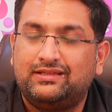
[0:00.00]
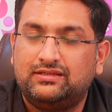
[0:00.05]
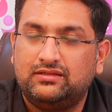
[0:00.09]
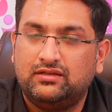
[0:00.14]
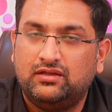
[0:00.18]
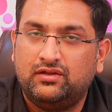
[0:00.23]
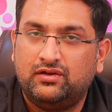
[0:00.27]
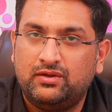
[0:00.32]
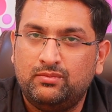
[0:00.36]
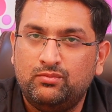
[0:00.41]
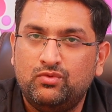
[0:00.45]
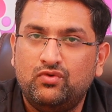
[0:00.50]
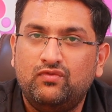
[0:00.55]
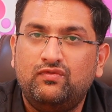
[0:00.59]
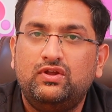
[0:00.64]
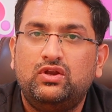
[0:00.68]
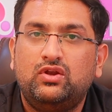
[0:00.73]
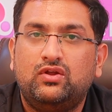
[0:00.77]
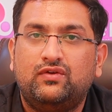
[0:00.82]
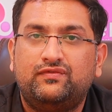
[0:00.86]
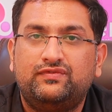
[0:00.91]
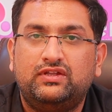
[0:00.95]

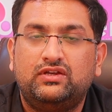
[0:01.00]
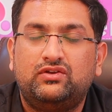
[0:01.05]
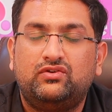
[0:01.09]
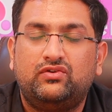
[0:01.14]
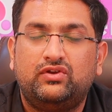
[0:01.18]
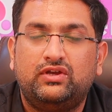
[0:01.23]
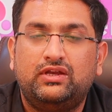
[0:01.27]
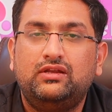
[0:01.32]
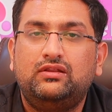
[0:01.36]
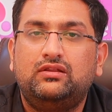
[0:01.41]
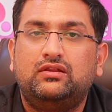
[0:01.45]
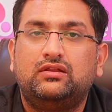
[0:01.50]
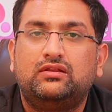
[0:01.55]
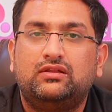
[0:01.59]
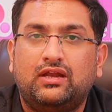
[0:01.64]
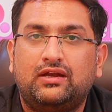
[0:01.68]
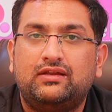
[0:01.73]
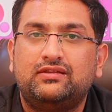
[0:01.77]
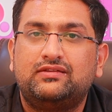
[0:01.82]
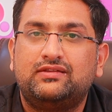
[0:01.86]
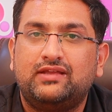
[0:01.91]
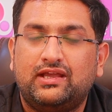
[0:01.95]
removal of the teeth,
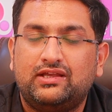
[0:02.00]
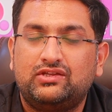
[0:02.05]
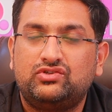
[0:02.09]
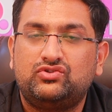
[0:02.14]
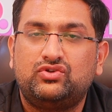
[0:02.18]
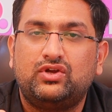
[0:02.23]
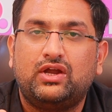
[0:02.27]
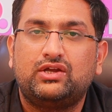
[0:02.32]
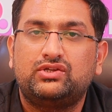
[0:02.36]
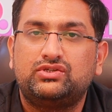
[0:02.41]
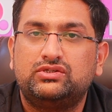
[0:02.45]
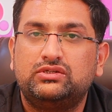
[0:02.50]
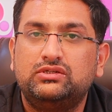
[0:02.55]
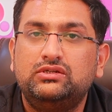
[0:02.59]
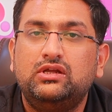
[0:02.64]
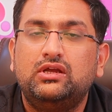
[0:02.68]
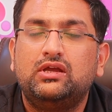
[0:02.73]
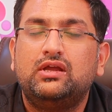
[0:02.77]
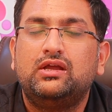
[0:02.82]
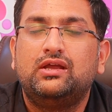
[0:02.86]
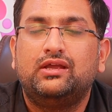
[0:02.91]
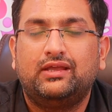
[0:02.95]
that is the
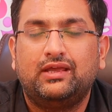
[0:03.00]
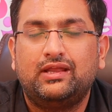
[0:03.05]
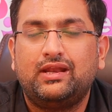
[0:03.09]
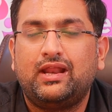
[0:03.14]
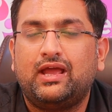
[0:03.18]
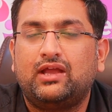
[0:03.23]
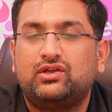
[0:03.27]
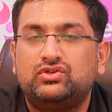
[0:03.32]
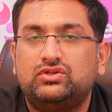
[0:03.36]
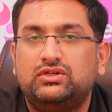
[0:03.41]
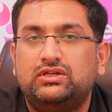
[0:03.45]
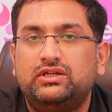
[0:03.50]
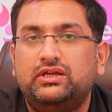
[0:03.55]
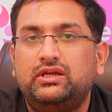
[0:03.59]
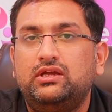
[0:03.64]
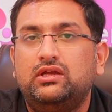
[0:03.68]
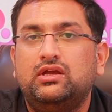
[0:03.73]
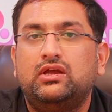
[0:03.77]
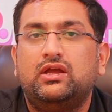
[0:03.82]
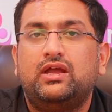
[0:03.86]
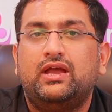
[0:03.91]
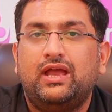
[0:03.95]
extraction, can
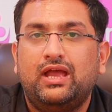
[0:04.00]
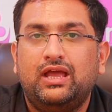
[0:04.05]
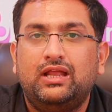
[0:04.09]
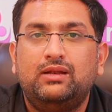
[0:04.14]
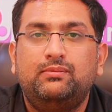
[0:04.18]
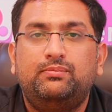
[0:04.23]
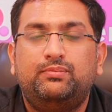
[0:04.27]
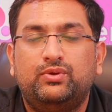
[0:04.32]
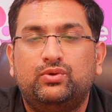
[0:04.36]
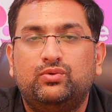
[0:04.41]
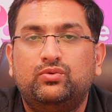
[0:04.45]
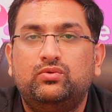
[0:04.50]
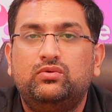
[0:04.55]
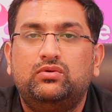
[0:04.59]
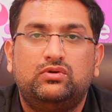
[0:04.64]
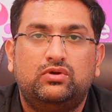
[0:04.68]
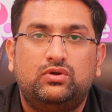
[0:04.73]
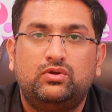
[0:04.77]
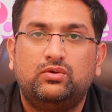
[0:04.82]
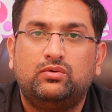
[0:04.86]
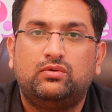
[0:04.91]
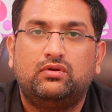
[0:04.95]
actually help
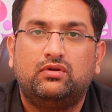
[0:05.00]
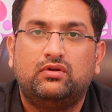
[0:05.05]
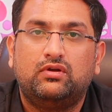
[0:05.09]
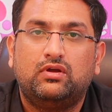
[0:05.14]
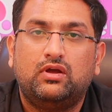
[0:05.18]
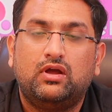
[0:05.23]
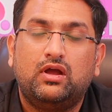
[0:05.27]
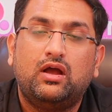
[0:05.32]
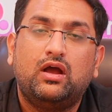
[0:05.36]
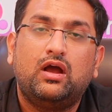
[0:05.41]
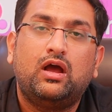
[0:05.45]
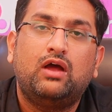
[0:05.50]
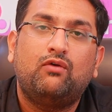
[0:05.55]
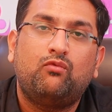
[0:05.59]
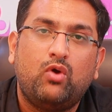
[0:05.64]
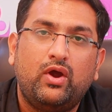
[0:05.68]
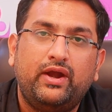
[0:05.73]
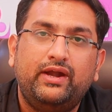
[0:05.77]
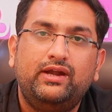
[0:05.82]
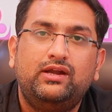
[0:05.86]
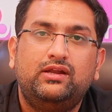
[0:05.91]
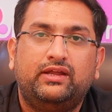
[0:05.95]
you to
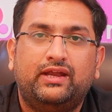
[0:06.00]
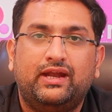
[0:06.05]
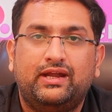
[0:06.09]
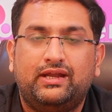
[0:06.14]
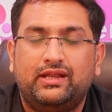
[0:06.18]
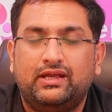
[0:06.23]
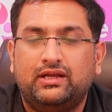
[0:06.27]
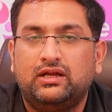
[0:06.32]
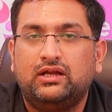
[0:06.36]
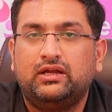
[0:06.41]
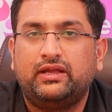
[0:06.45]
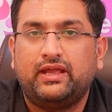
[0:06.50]
avoid getting a